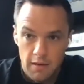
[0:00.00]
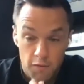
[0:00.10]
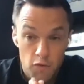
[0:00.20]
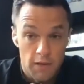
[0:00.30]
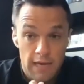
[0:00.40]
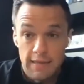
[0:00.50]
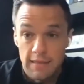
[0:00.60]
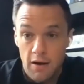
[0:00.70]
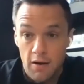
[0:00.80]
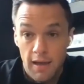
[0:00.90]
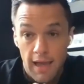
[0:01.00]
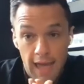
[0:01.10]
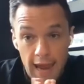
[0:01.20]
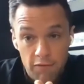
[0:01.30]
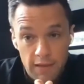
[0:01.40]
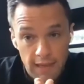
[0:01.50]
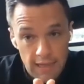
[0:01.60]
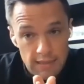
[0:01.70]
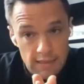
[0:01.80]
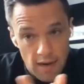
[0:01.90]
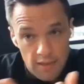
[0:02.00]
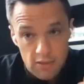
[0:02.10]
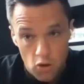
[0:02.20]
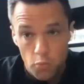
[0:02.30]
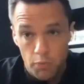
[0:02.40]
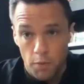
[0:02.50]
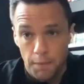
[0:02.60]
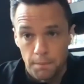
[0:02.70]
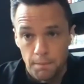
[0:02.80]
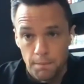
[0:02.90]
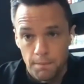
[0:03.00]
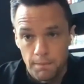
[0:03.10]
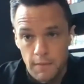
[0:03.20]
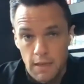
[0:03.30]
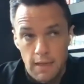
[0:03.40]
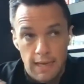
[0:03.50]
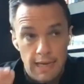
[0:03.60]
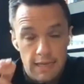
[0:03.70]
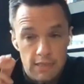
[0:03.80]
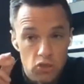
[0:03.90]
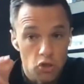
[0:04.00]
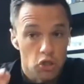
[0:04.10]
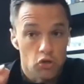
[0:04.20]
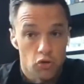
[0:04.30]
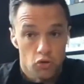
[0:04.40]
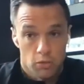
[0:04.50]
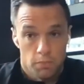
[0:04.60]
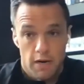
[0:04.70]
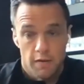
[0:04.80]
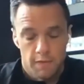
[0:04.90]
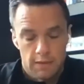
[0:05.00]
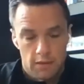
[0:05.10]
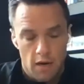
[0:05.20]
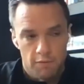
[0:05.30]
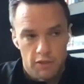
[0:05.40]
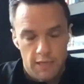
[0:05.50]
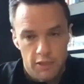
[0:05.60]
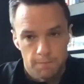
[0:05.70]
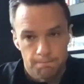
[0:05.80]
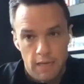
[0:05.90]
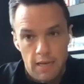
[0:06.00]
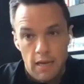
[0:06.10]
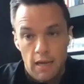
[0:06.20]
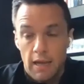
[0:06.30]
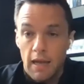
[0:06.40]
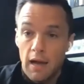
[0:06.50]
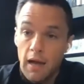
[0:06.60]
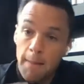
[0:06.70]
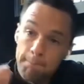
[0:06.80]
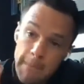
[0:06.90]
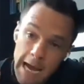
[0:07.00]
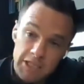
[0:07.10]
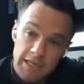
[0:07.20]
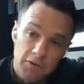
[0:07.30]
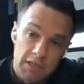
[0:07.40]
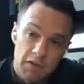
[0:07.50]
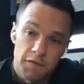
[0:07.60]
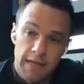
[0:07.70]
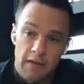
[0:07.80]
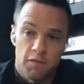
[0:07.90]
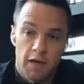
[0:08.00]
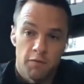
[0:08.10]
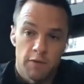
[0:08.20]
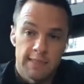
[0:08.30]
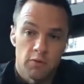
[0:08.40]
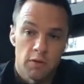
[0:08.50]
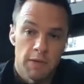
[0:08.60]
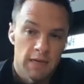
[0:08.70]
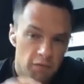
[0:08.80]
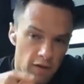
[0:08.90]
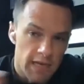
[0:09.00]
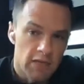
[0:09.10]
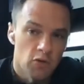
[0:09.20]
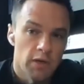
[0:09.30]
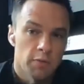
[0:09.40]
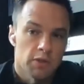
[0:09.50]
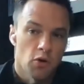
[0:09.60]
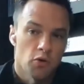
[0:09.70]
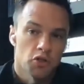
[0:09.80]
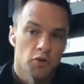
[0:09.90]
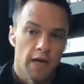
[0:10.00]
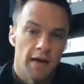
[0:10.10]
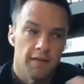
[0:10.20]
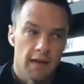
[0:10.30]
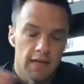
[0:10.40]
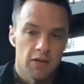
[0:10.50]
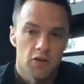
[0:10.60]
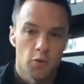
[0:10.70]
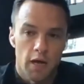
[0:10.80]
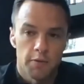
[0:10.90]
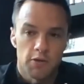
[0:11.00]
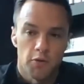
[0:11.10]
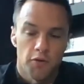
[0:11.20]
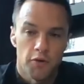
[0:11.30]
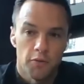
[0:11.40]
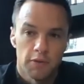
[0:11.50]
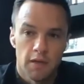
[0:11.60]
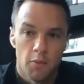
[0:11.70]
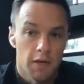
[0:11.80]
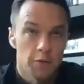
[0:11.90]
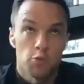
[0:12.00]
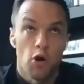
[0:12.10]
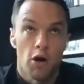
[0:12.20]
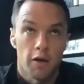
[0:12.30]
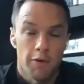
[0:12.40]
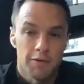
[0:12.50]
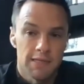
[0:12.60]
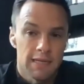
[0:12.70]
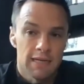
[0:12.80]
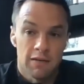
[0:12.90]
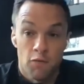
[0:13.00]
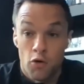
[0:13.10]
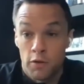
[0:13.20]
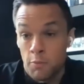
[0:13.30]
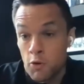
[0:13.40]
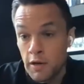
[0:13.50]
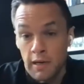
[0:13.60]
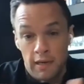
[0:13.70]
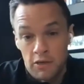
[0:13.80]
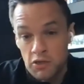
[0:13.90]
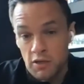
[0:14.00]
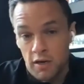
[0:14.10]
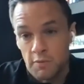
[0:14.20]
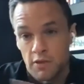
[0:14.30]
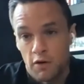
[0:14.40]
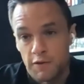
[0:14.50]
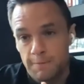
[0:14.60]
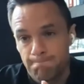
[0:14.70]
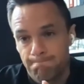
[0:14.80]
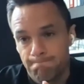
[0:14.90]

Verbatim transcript: if you can get there, everything else starts to open up. It is such a crucial part of this conversation imagine how different that five weeks would have been if I knew he was going through that and he knew what I was going through when he was walking around Sydney in four in the morning and I just thought he was nervous.